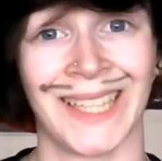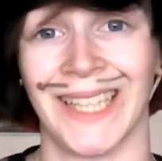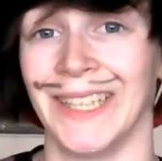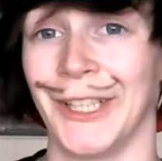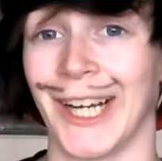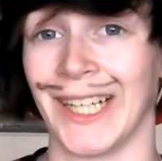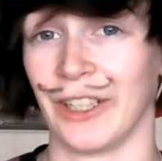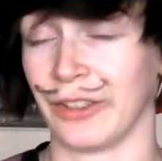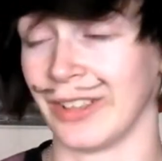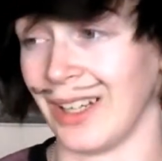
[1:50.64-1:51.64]
you
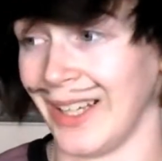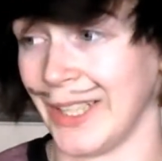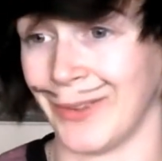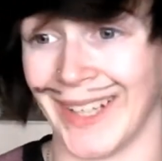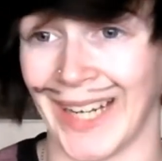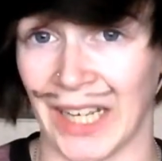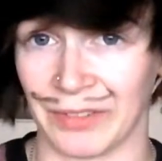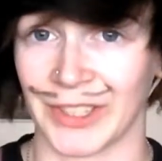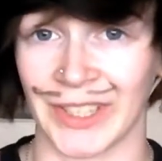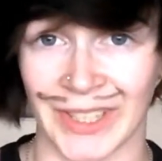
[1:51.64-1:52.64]
guys like what I
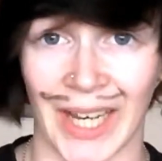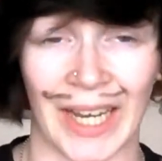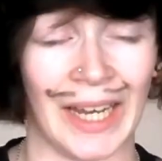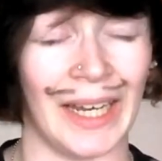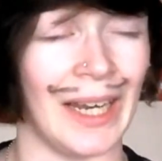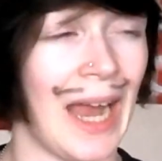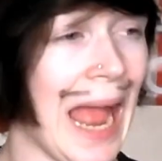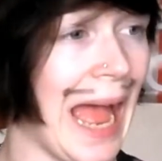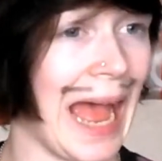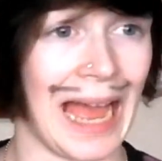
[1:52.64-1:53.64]
have to say,
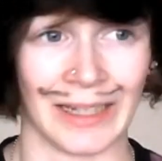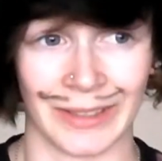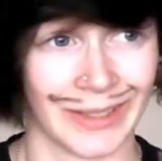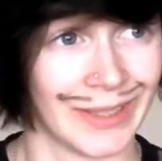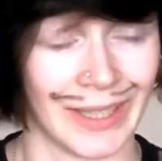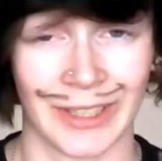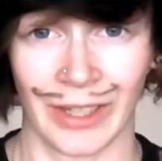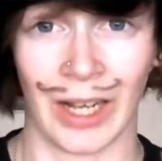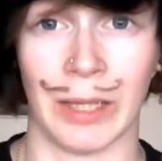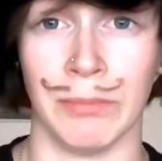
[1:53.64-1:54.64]
and that
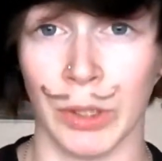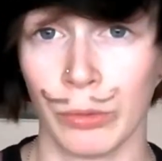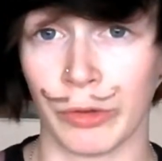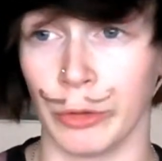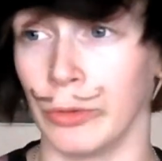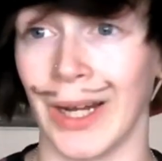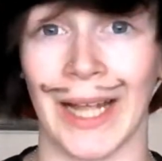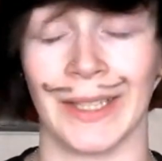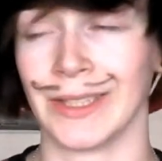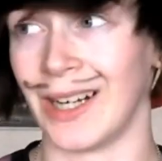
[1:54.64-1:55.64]
I amuse you,
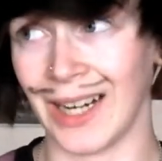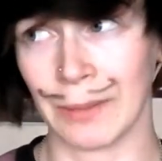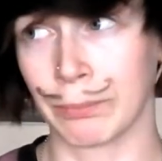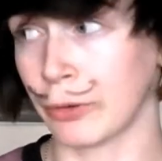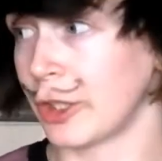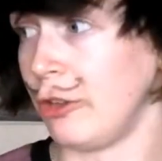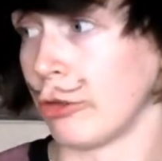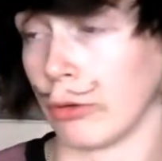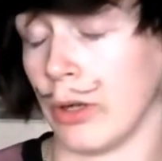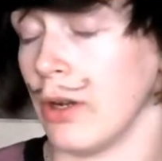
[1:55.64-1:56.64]
and I'm pretty
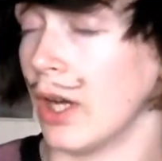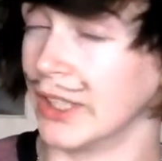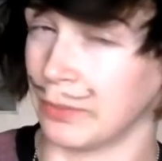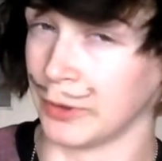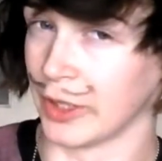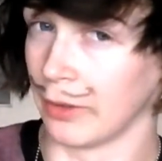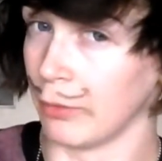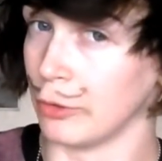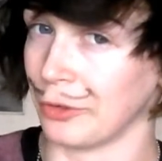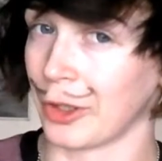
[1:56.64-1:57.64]
sure that 90% of
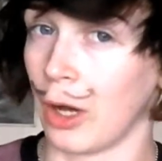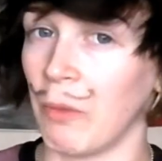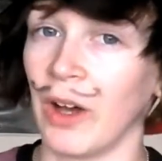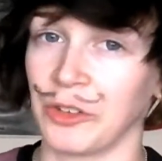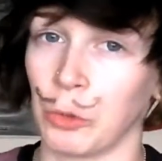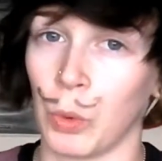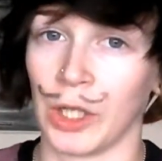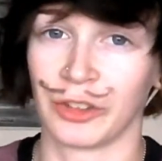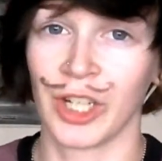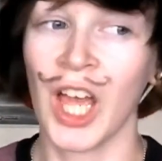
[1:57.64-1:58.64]
you just come on to
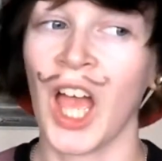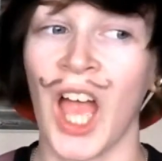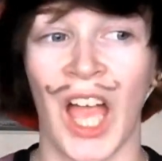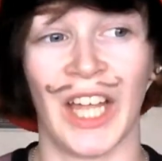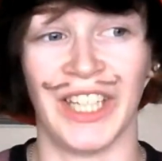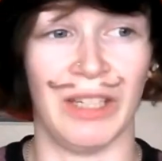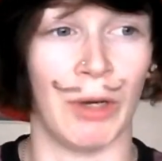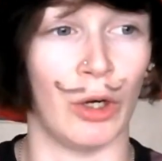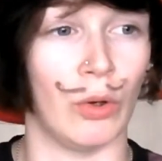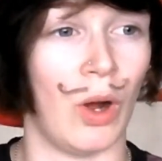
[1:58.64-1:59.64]
watch an
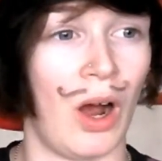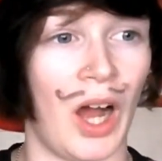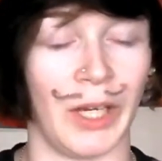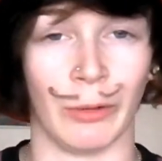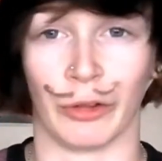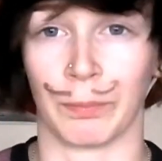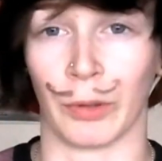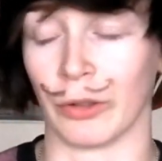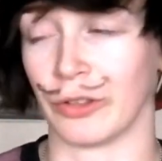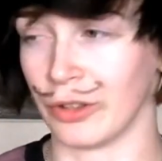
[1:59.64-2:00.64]
emo Irish
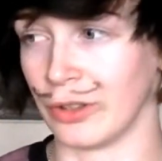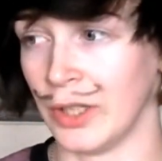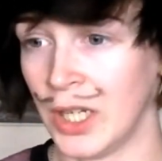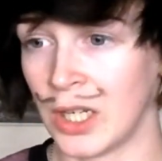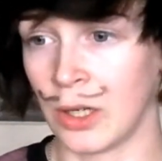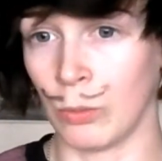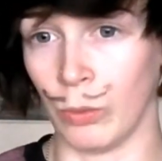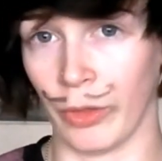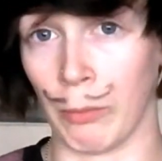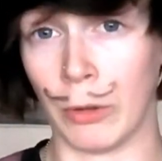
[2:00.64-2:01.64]
person
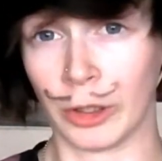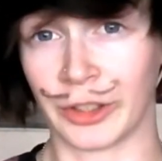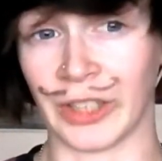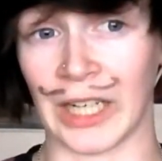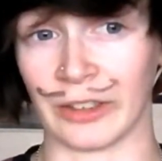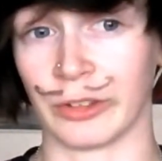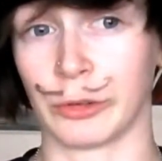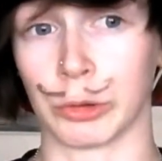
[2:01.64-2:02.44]
with a mustache